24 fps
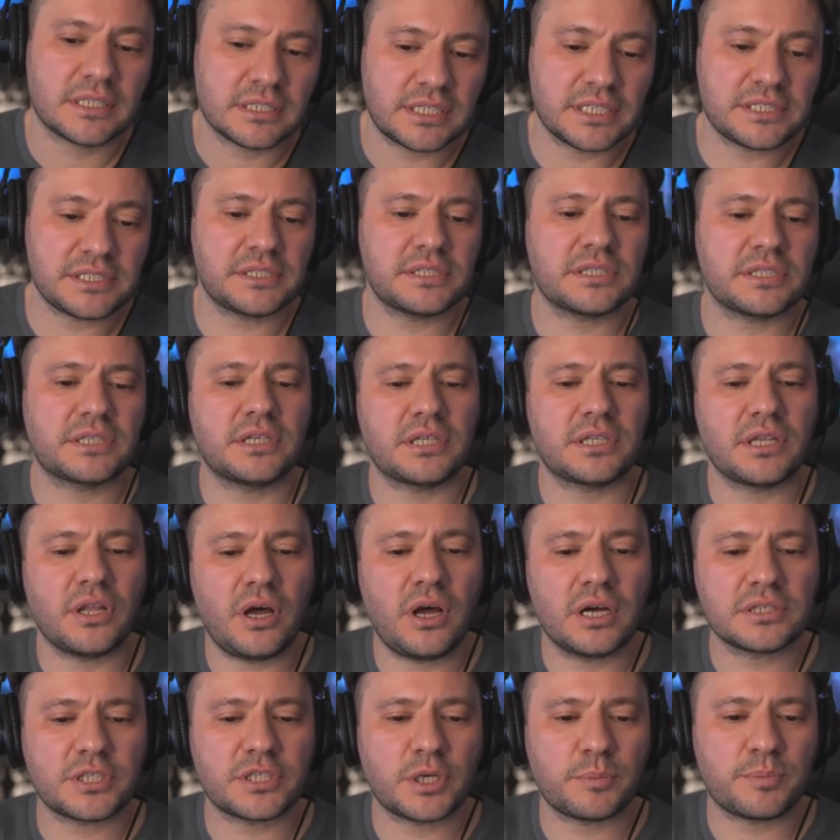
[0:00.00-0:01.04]
this is a good
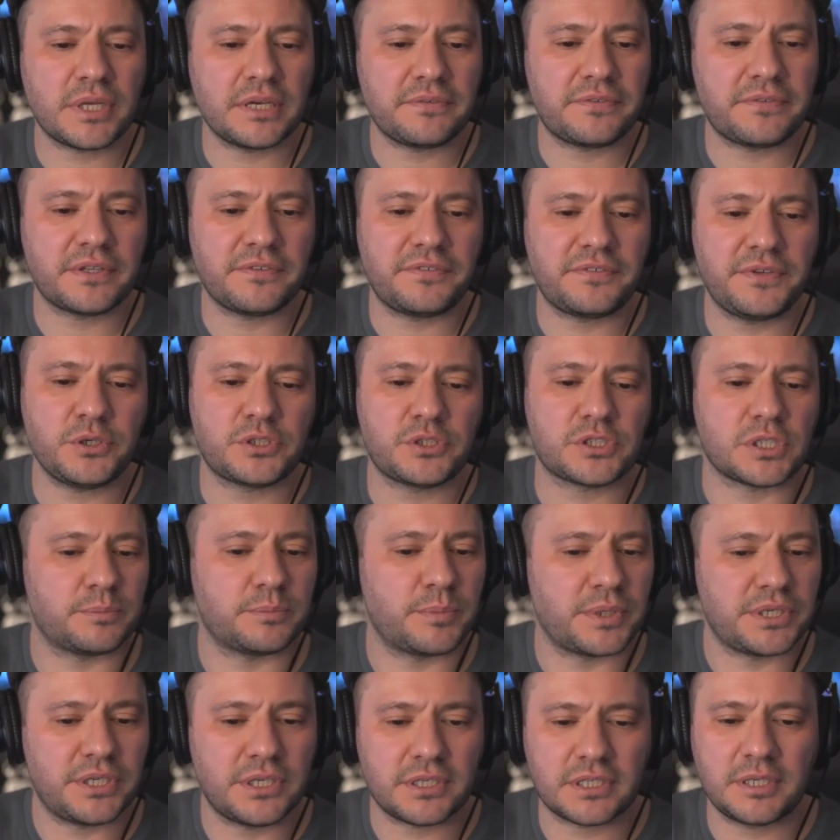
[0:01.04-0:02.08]
long-term play for the future,
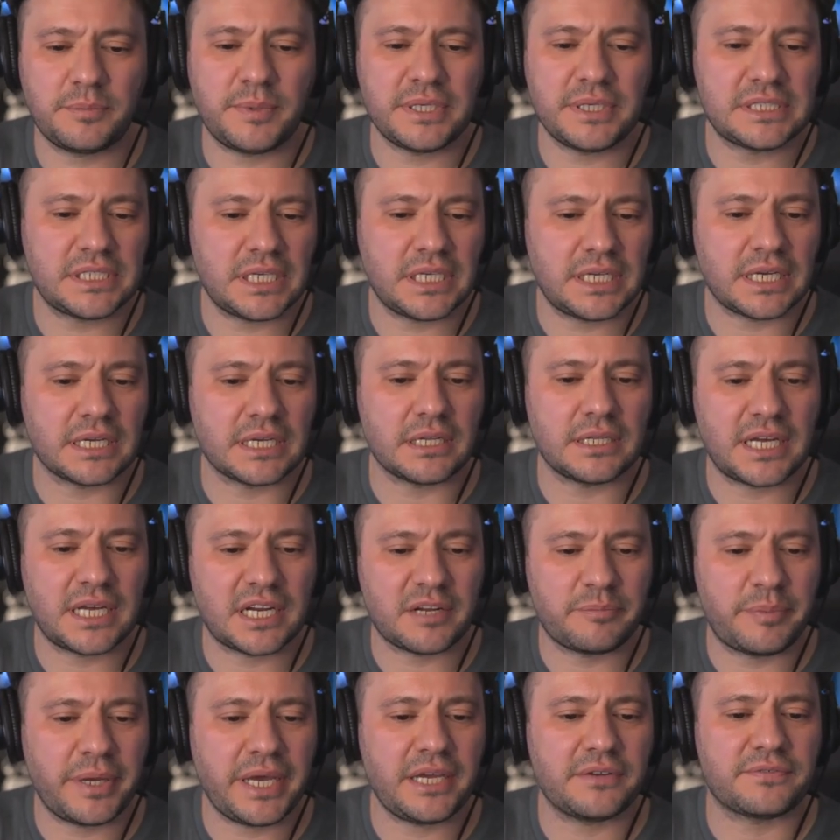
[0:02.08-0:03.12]
but you're going to be sitting in a lot
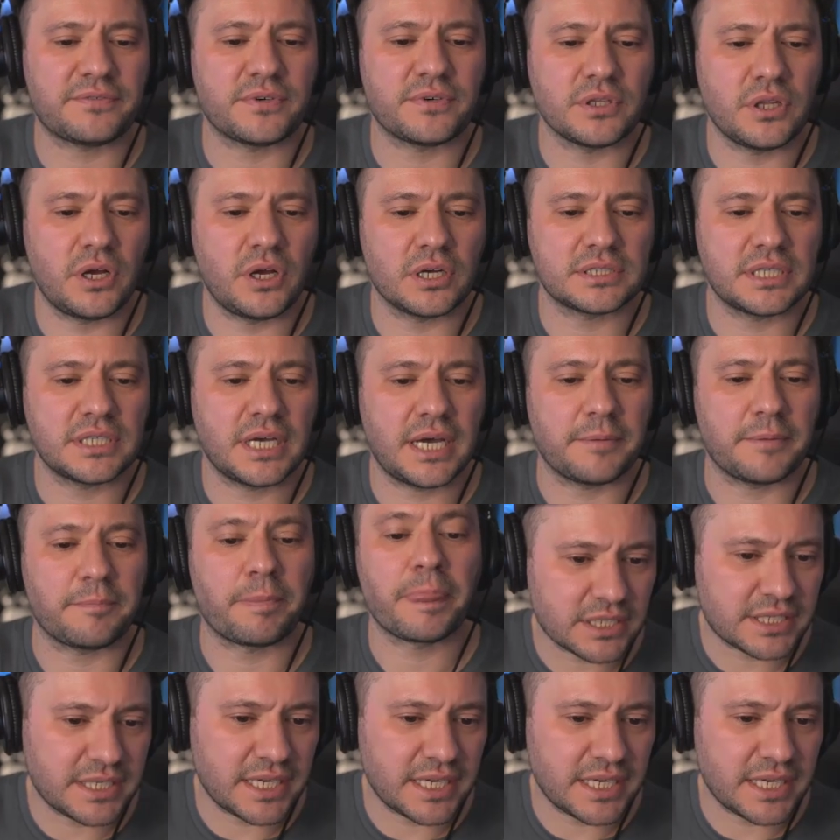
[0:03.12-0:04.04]
of pain for a long time.